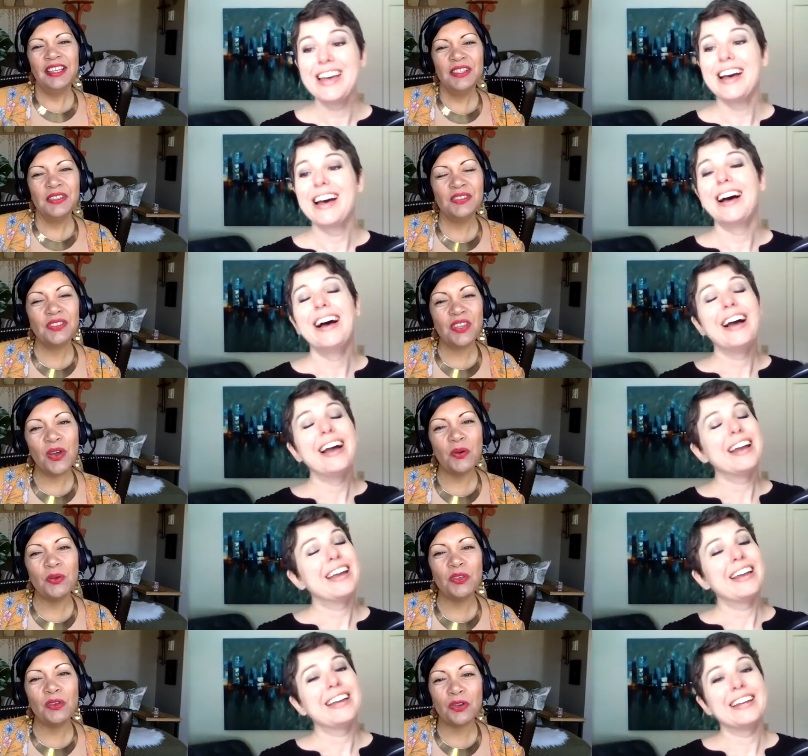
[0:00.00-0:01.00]
Speaker 1: so
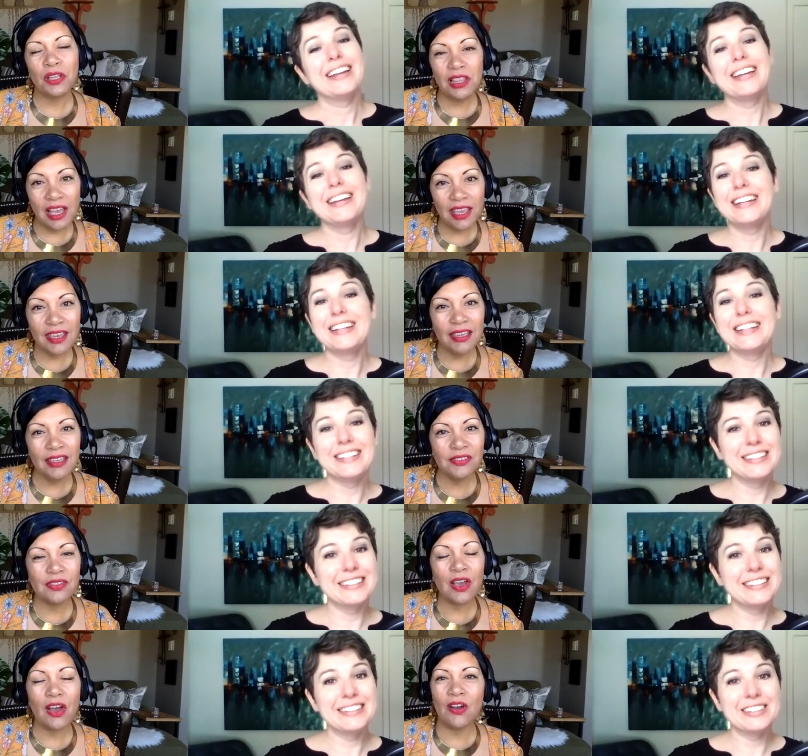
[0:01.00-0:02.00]
your
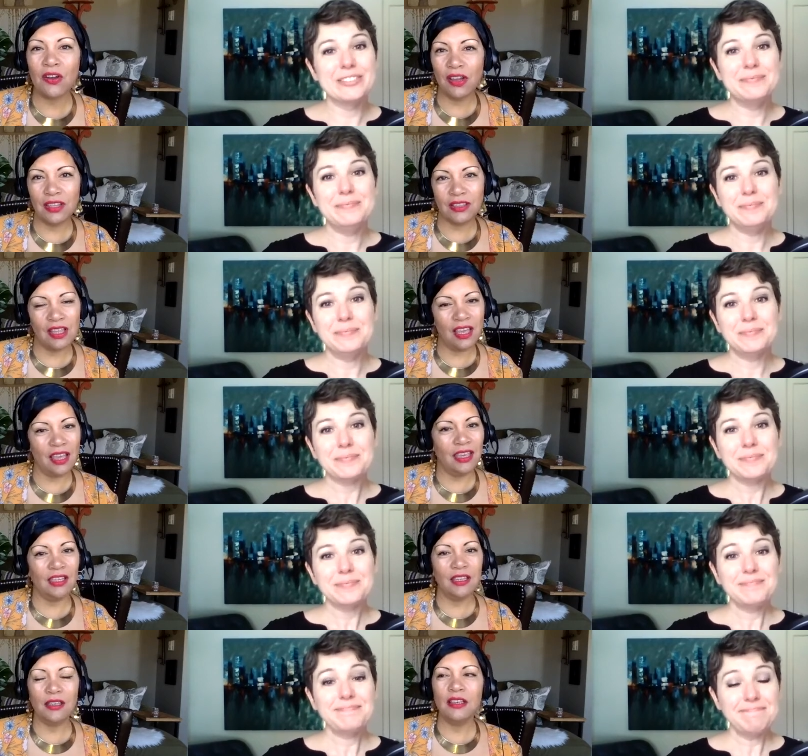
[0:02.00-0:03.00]
clients are
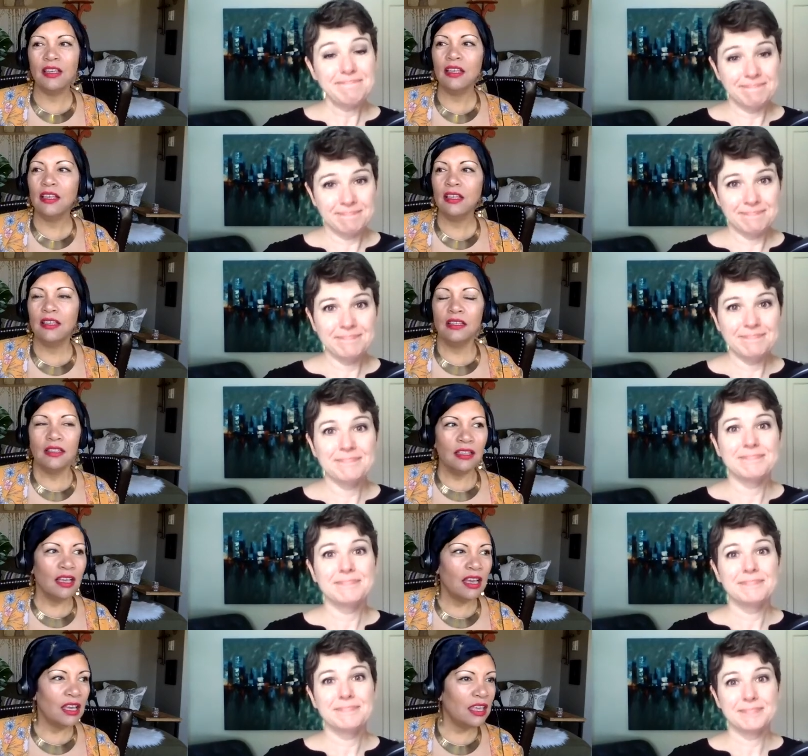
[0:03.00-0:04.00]
online mm-hmm
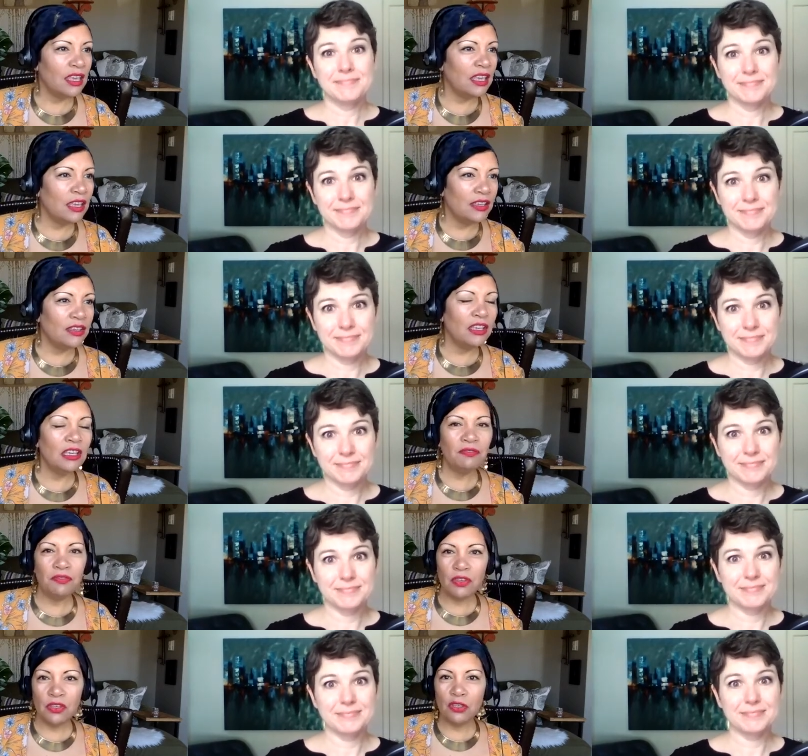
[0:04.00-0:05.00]

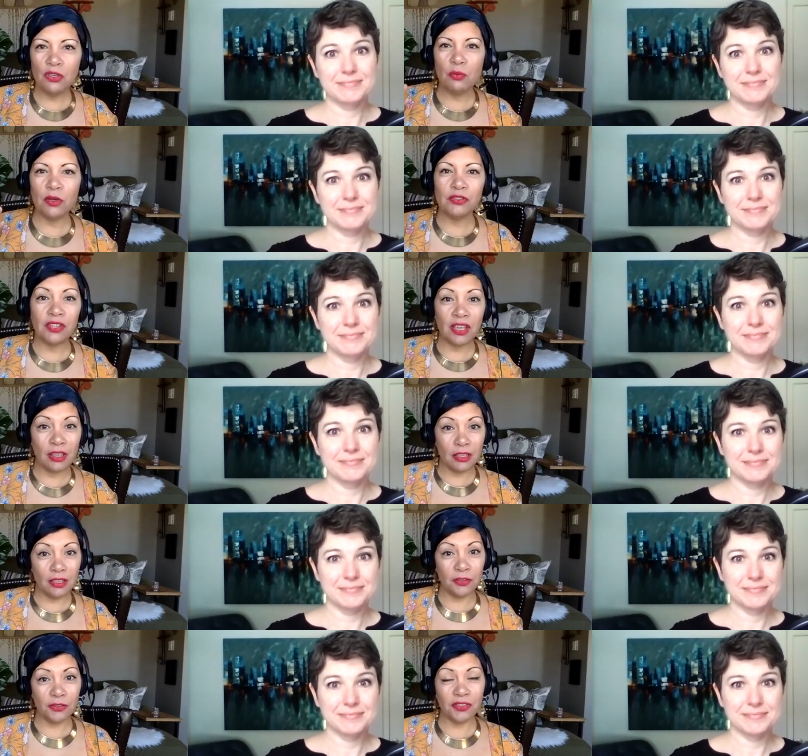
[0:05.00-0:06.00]
if you are telling
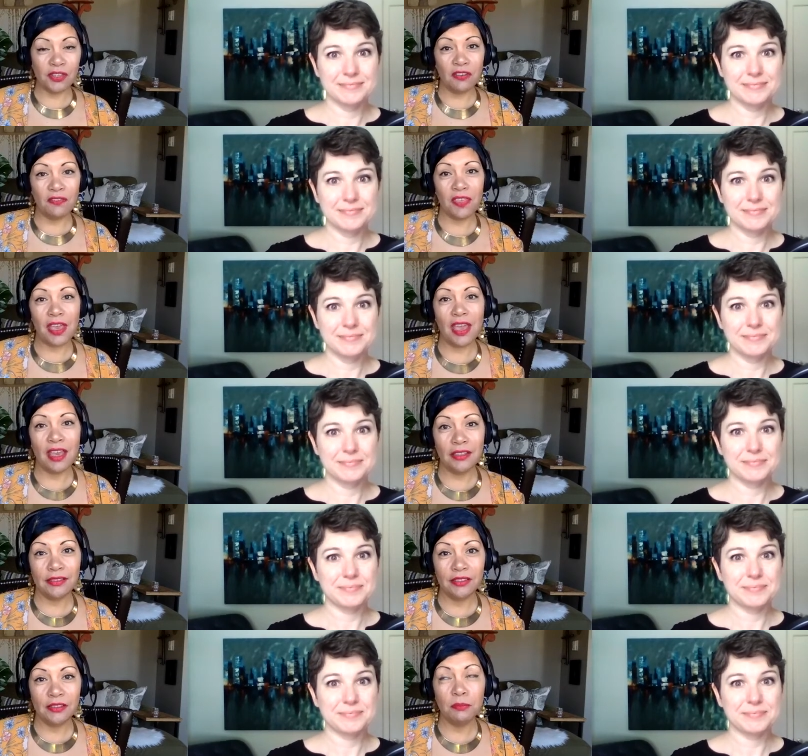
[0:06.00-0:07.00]
yourself that,
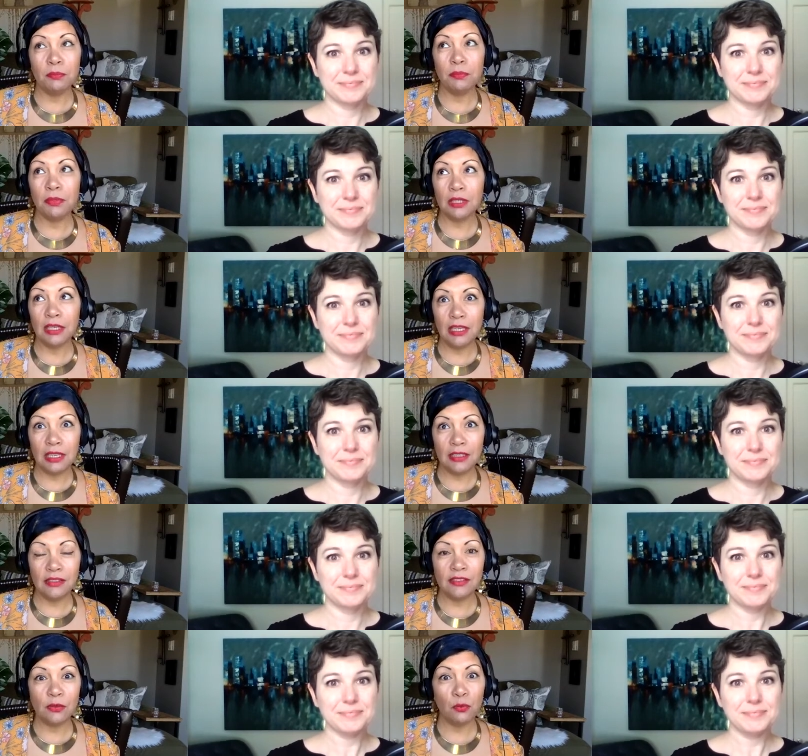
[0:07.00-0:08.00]

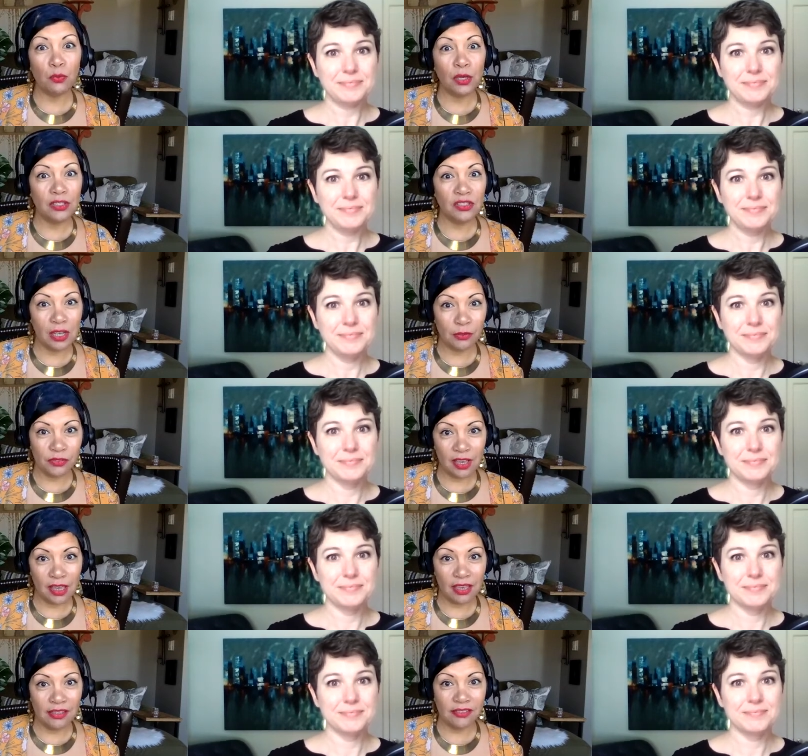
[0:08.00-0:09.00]
please reach out to
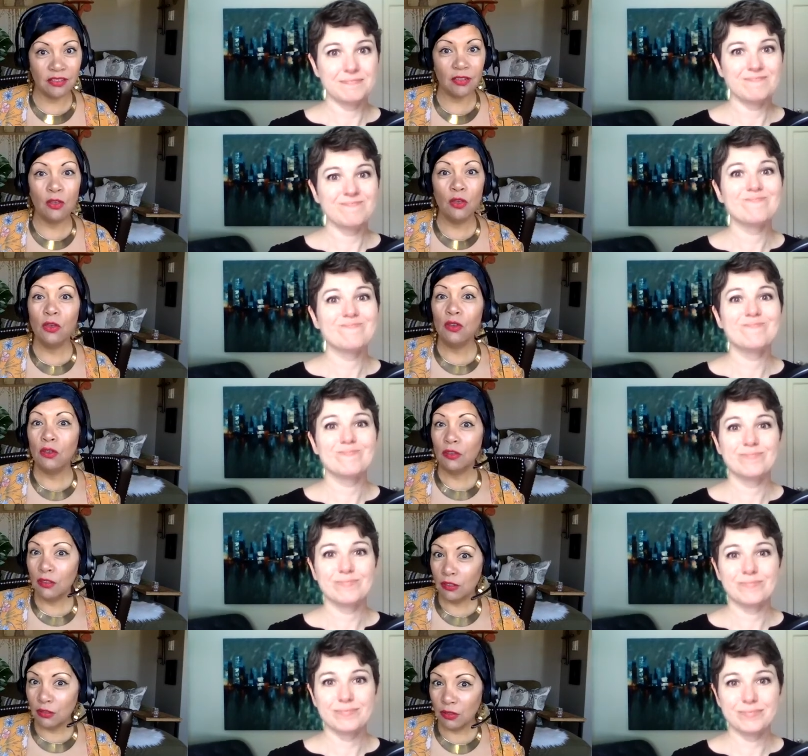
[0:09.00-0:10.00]
us.
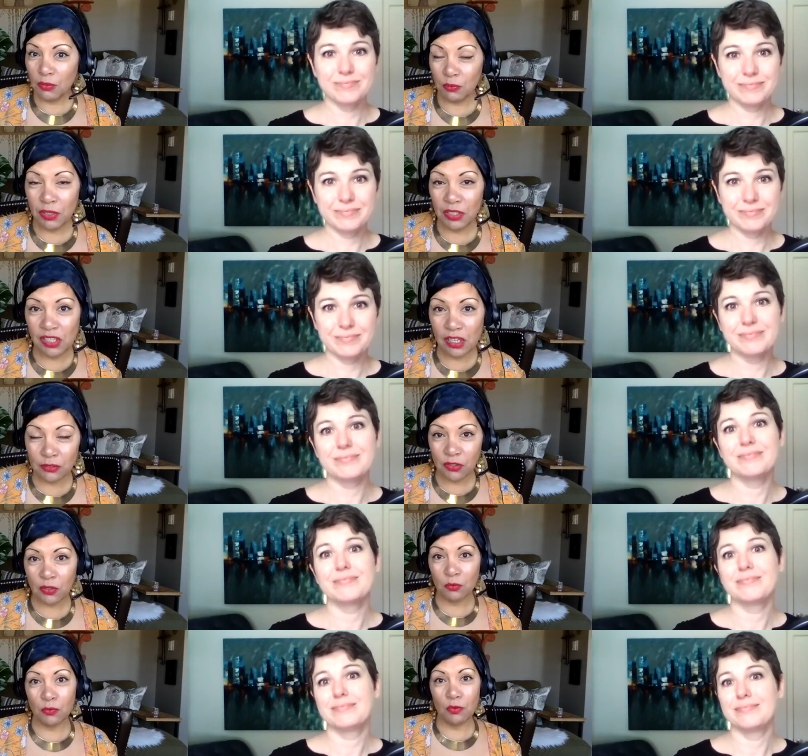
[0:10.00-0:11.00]
Reach out to
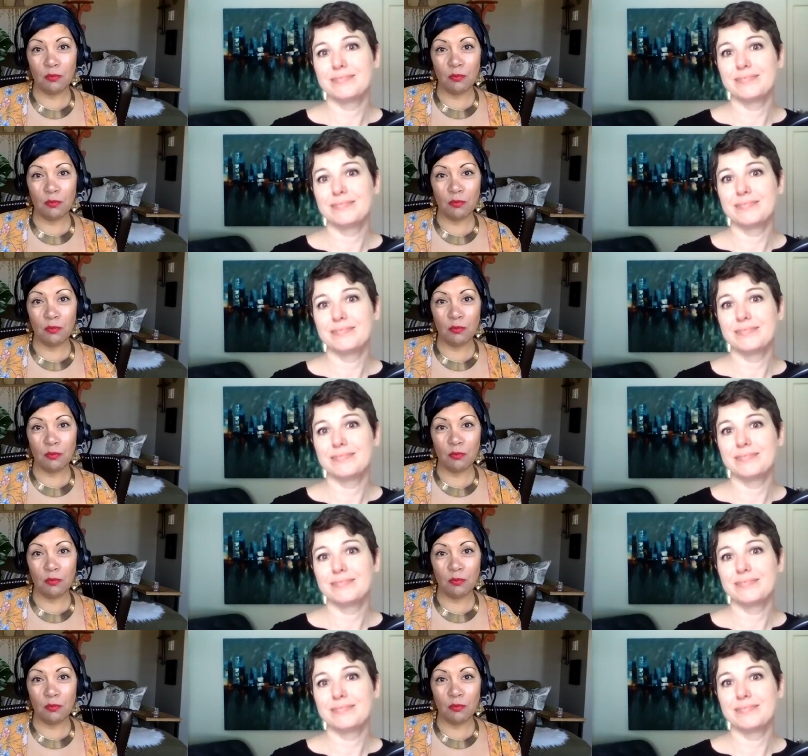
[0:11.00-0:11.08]
the group